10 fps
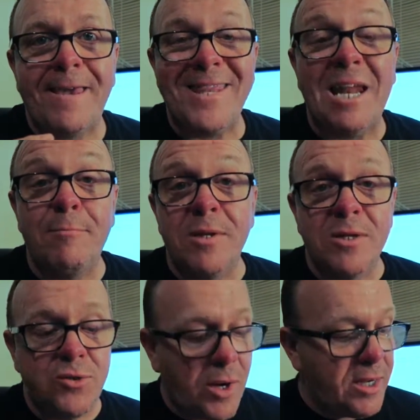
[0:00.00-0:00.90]
that I'm going
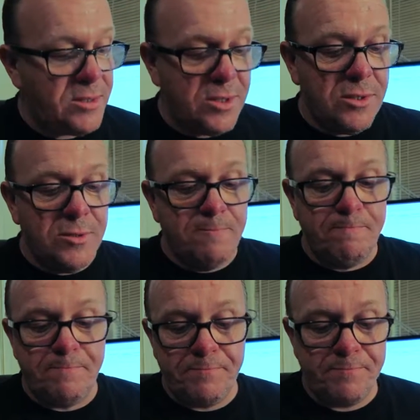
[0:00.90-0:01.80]
to try and do
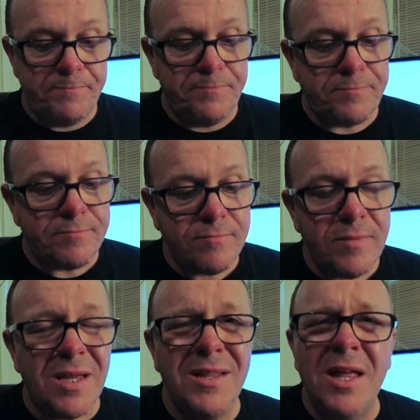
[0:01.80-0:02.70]

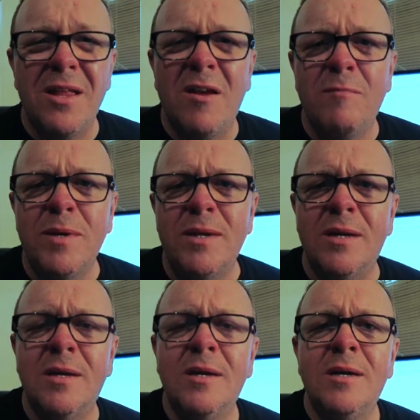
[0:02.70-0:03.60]
now that I've been
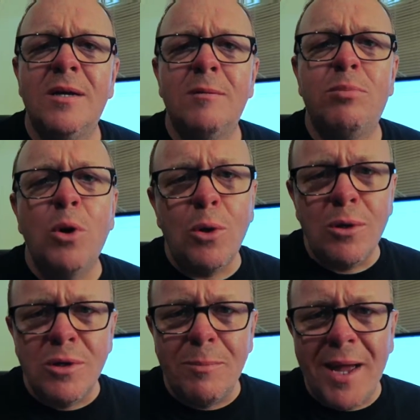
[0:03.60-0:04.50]

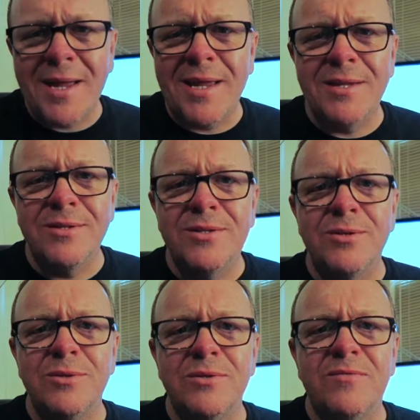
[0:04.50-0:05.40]
pulled back
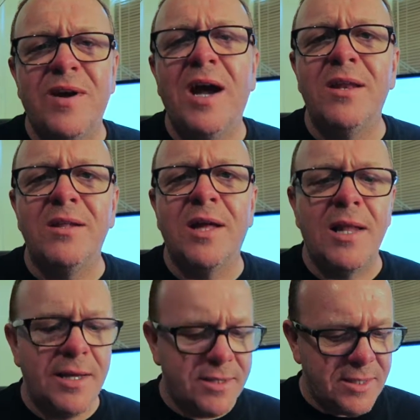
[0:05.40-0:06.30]
into vinyl
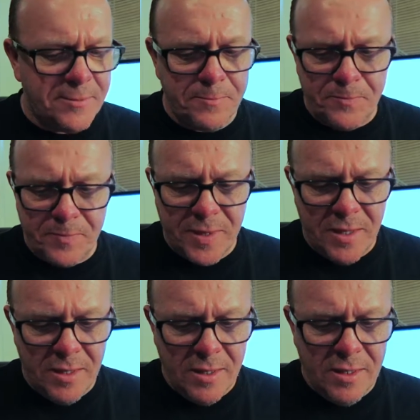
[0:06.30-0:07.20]
collecting.
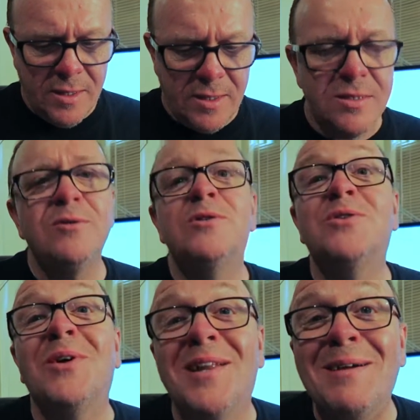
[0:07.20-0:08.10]
You just
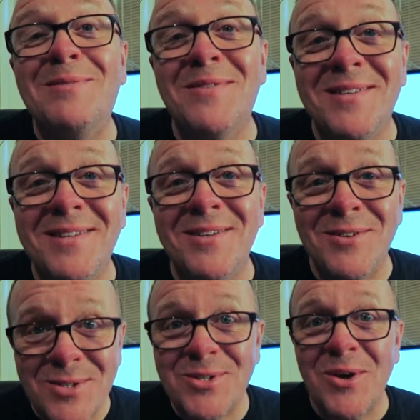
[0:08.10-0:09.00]
saw a glimpse of it, didn't you? You
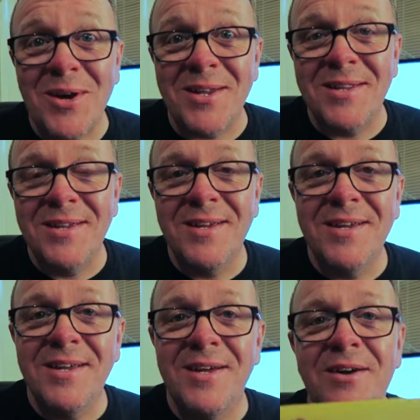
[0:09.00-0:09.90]
just saw it.
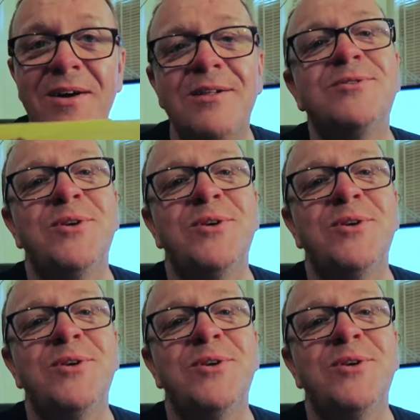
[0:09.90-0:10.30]
All right, I'll